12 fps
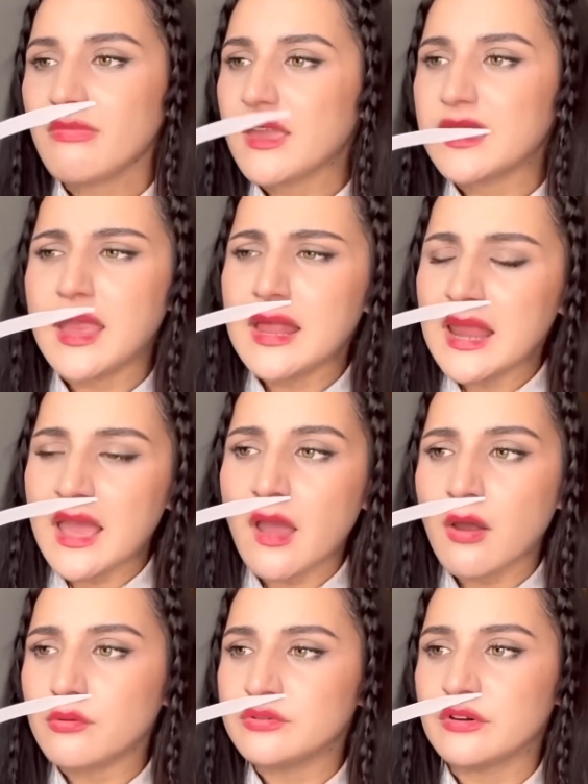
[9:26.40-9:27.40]

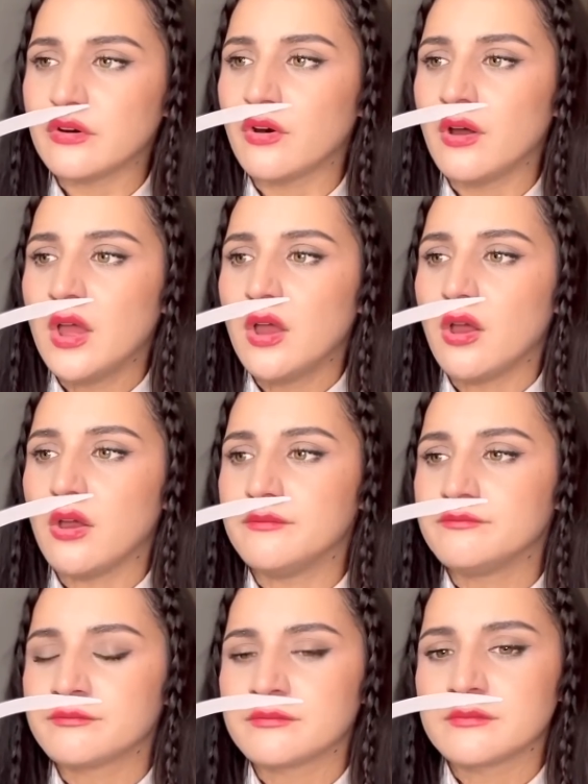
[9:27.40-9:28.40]
cloud or
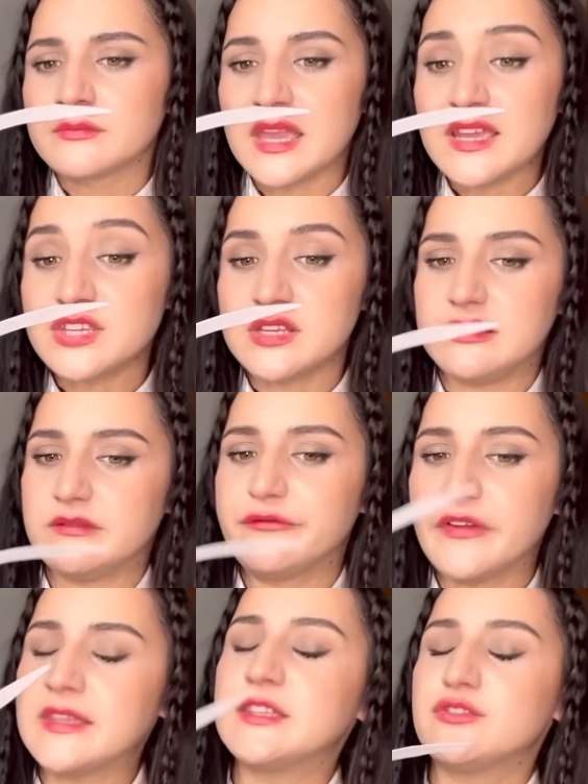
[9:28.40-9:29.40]
actually
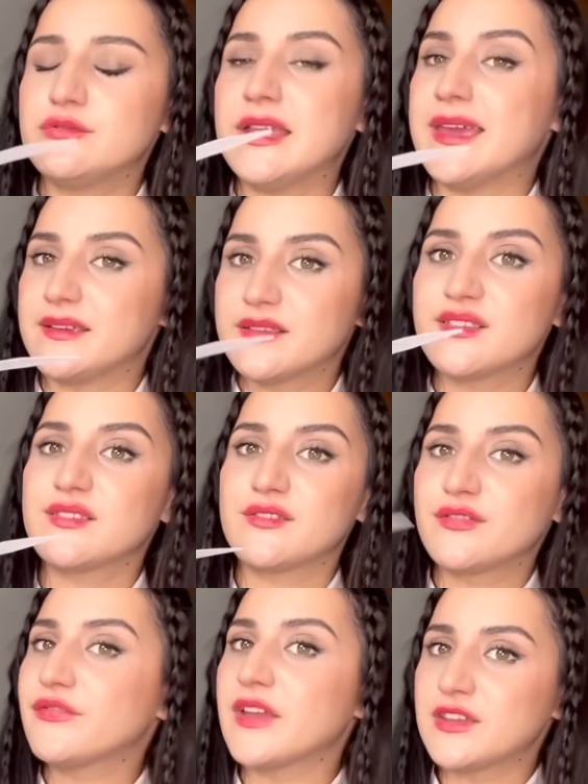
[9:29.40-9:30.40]
thank you next,
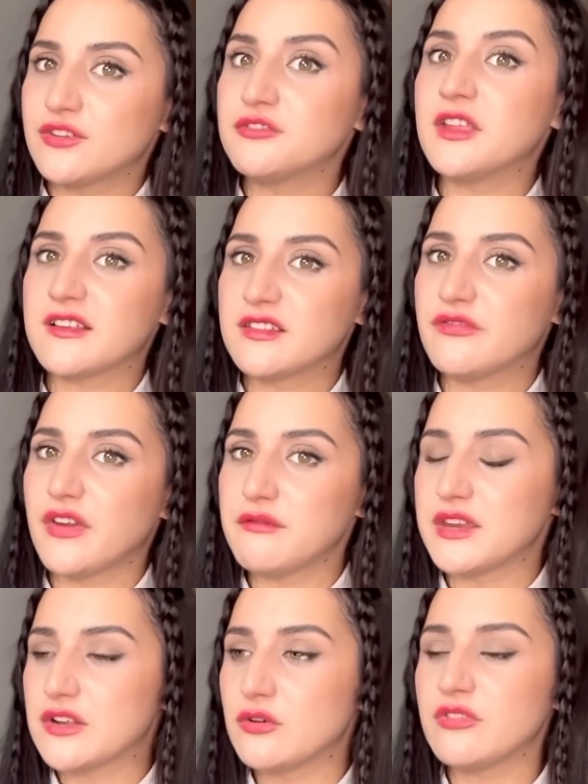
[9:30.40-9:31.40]

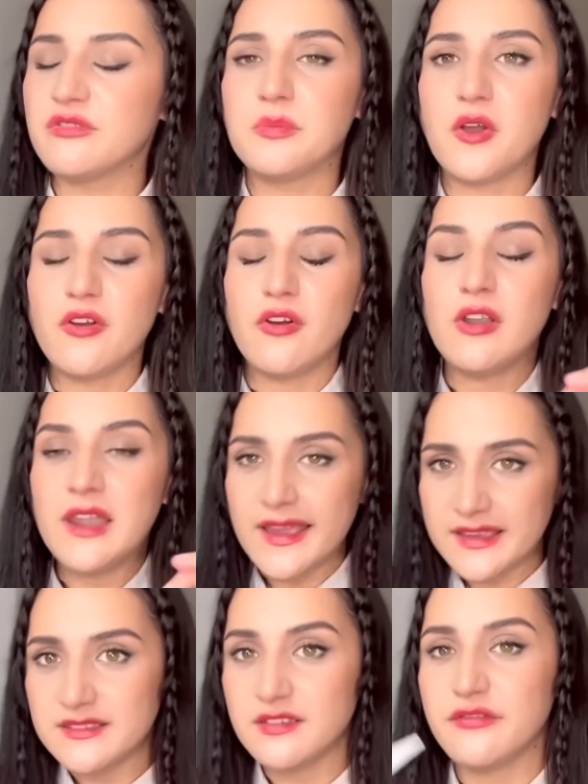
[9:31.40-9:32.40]
very close, but a
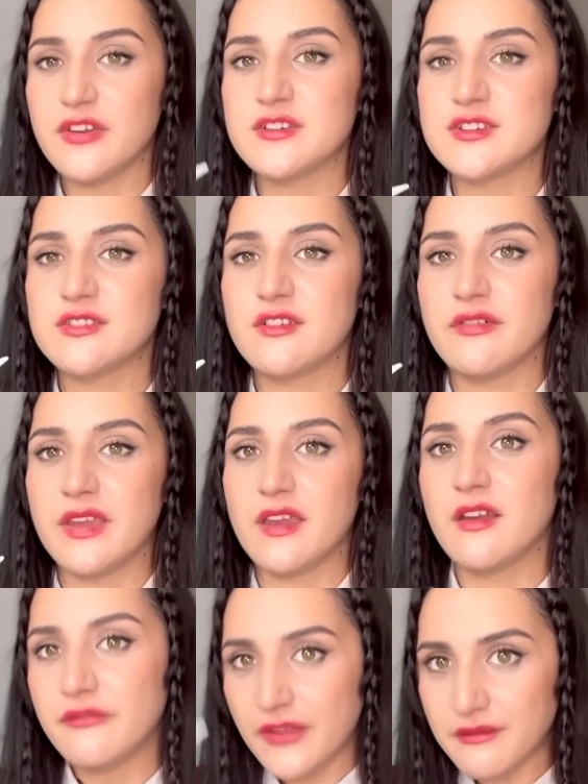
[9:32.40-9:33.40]
lighter version of it,
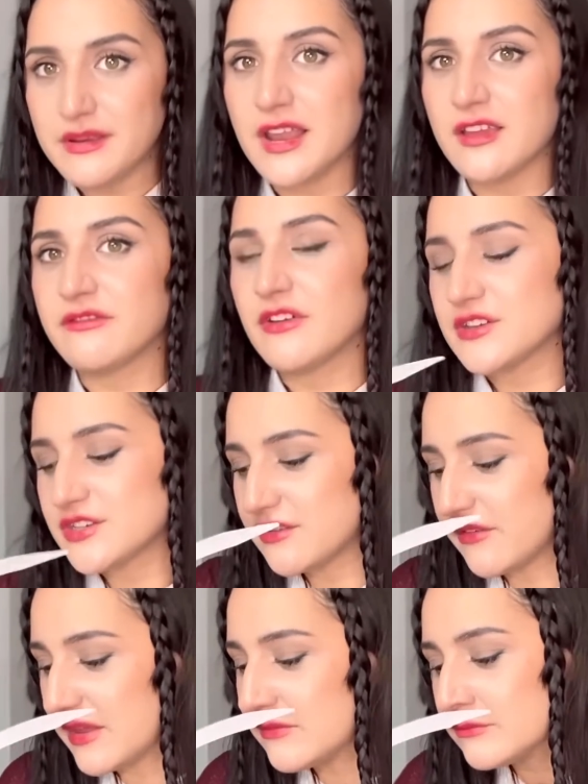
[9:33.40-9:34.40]
a very light version
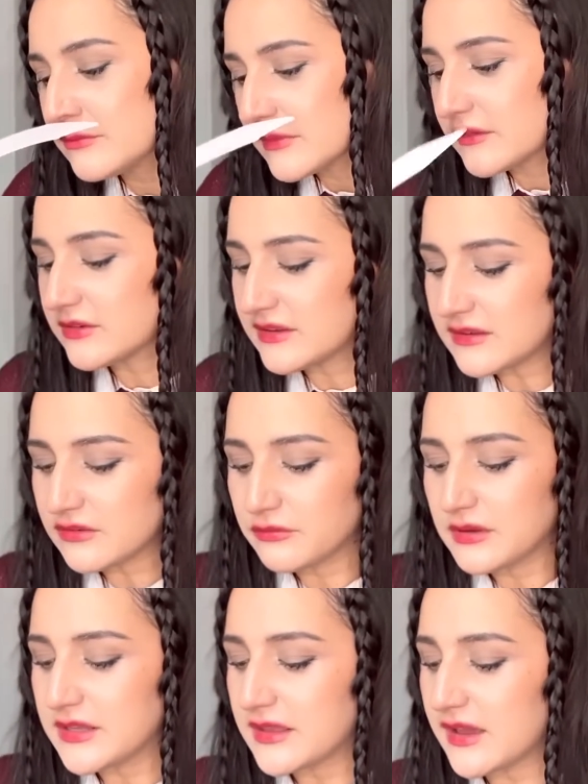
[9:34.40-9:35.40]
of it. So this is
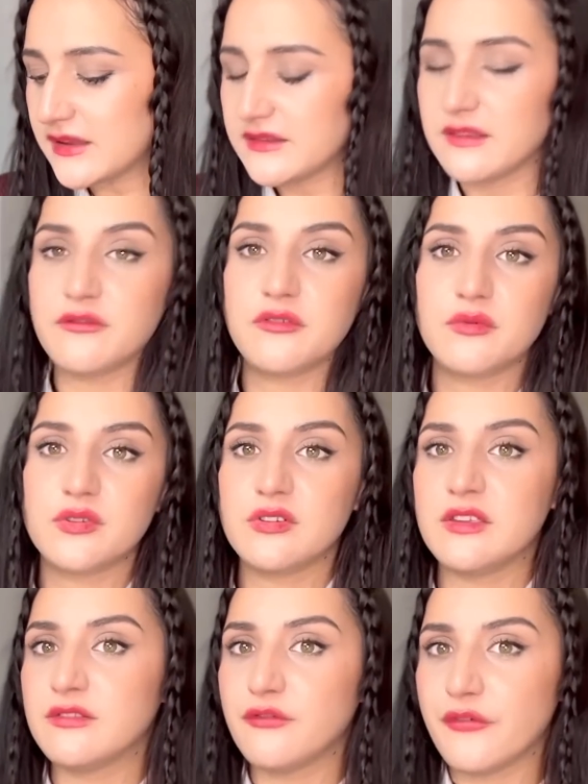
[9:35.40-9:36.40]
really nice if
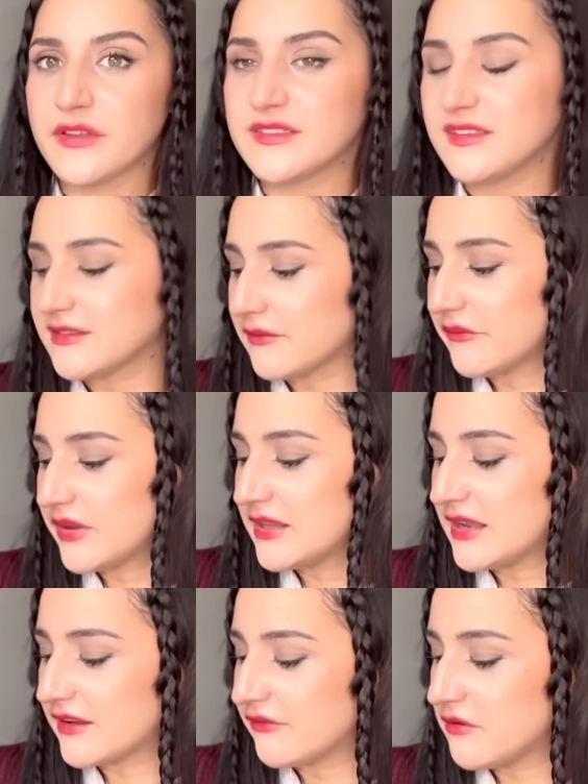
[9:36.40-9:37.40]
you fancy something
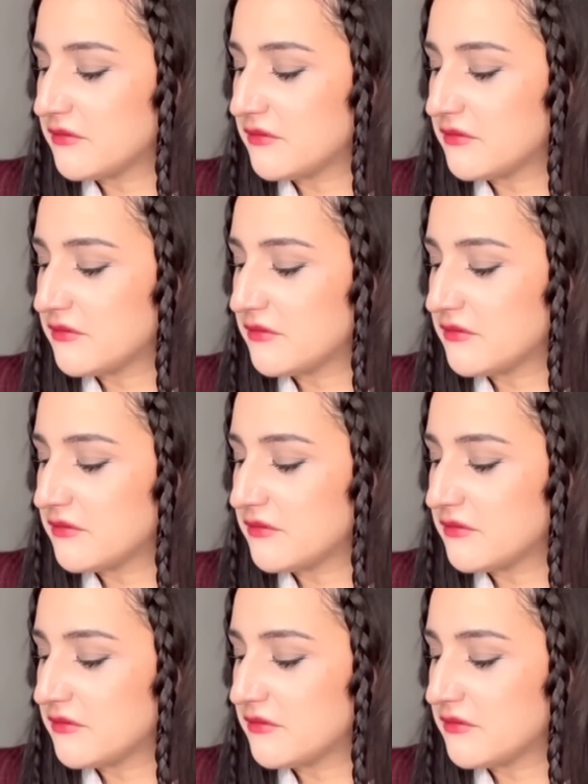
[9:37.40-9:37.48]
like very